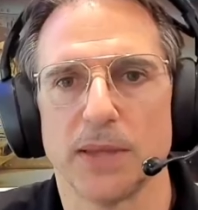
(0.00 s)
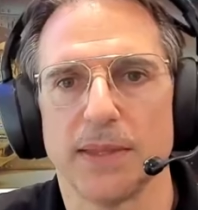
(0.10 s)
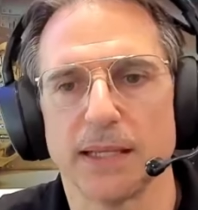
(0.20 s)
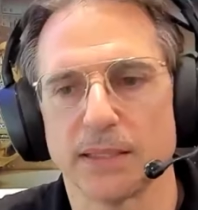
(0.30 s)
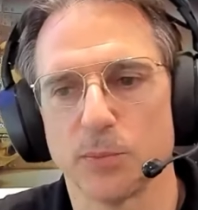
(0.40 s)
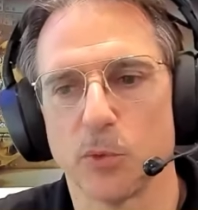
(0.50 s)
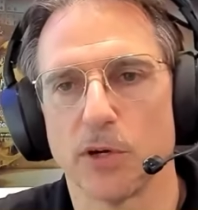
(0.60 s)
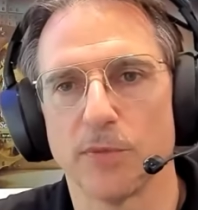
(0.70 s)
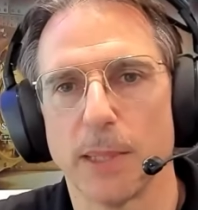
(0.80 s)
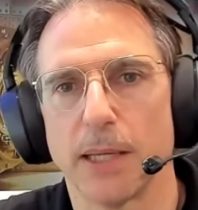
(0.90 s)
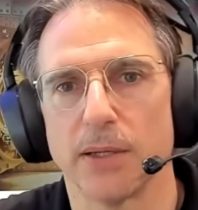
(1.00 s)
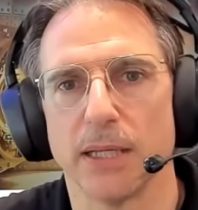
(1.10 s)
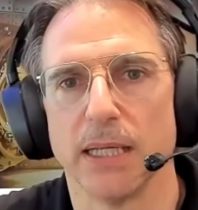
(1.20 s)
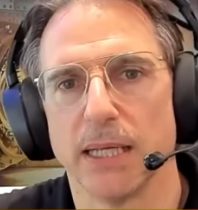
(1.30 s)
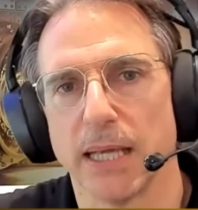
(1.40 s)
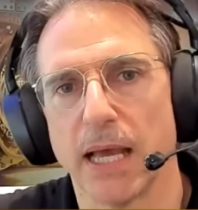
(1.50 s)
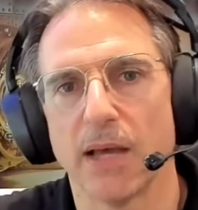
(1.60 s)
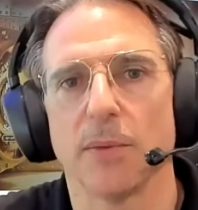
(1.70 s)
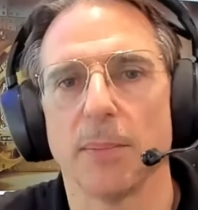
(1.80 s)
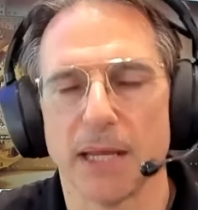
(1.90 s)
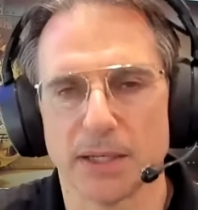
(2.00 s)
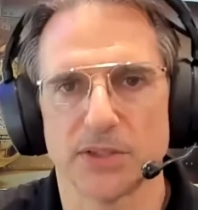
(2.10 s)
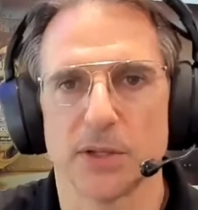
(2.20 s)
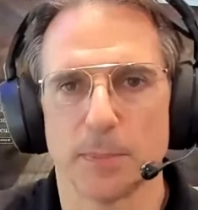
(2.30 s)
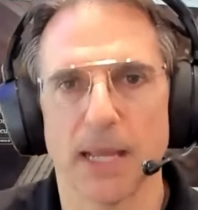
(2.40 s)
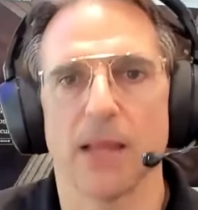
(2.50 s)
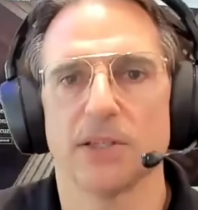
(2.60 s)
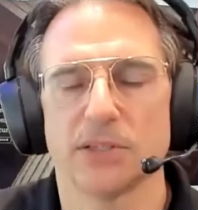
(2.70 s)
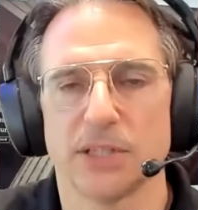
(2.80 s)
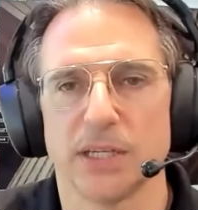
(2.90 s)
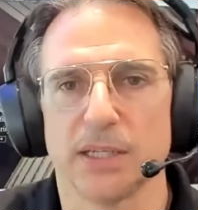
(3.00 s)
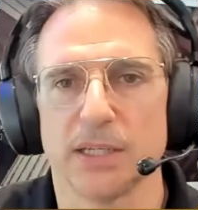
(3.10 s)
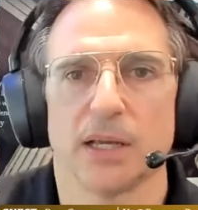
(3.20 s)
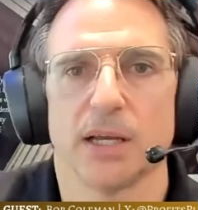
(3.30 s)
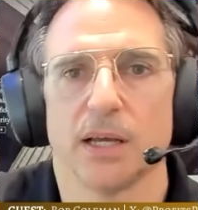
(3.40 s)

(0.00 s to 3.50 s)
I think it's more about how to manage their balance sheet